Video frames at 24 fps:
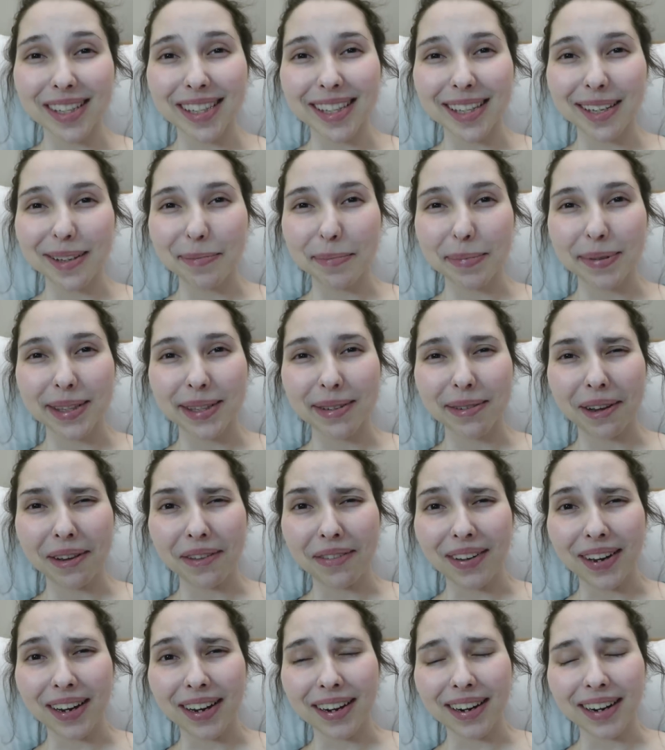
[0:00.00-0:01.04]
to sleep, so I
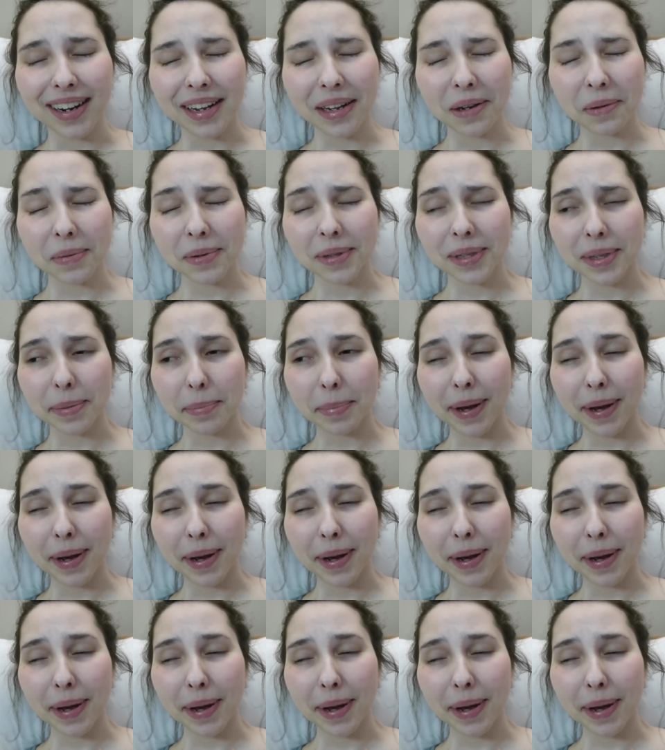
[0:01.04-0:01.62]
figured it was